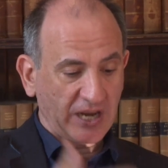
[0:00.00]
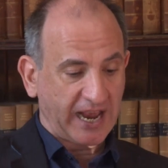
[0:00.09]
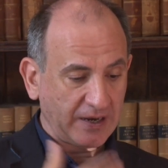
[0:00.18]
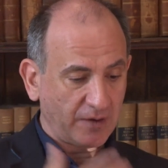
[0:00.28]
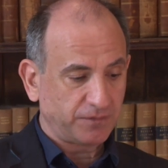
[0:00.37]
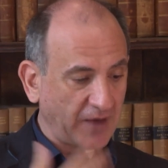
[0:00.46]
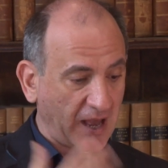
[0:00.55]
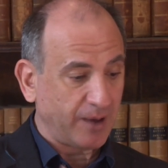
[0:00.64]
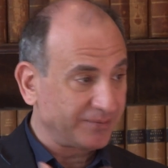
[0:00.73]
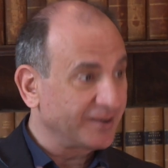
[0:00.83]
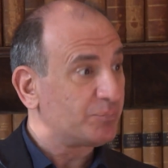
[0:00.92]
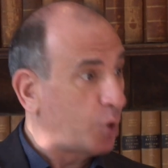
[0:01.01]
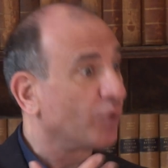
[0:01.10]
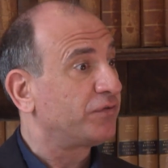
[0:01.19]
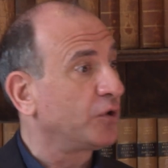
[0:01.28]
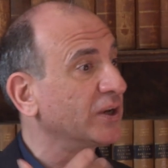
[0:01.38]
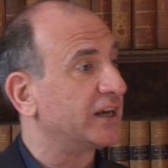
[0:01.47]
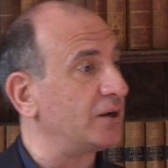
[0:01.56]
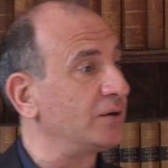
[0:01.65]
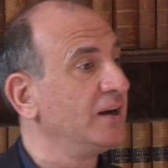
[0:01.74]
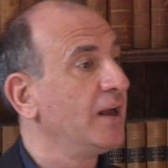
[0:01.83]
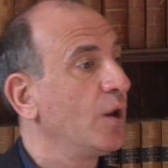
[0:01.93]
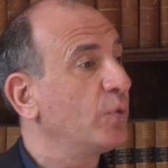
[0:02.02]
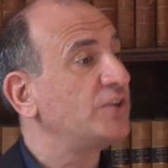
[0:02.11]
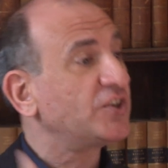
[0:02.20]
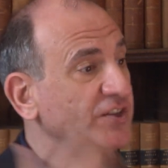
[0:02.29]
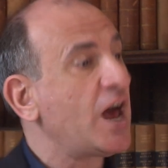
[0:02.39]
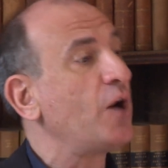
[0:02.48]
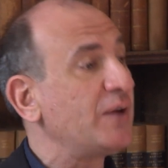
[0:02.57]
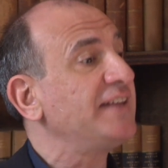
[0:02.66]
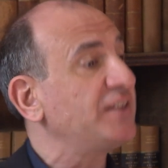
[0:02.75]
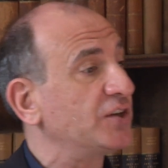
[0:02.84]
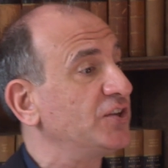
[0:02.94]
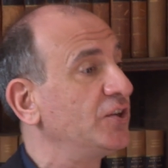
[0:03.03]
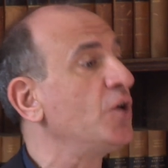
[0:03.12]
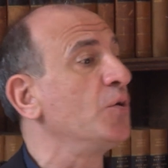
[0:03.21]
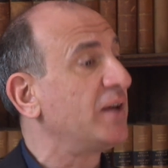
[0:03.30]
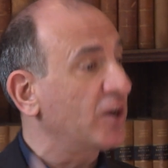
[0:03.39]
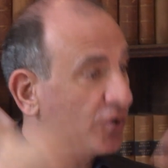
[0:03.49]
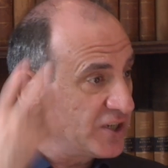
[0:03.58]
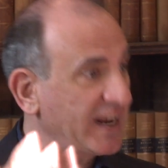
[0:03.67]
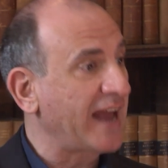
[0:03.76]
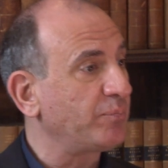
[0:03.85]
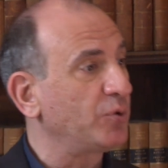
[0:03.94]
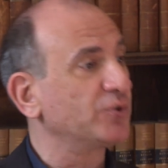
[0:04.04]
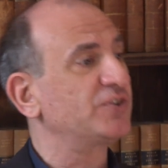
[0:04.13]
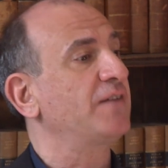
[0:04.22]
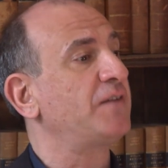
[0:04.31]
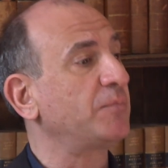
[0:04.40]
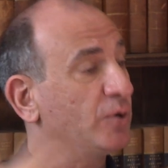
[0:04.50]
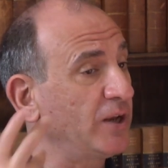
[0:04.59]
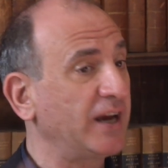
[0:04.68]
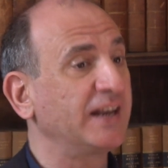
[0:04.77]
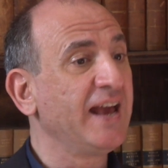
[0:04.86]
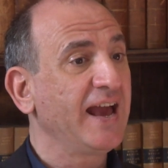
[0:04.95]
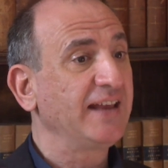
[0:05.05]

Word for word: kind of uh, portfolio, which is now easier to do because you can post stuff up online.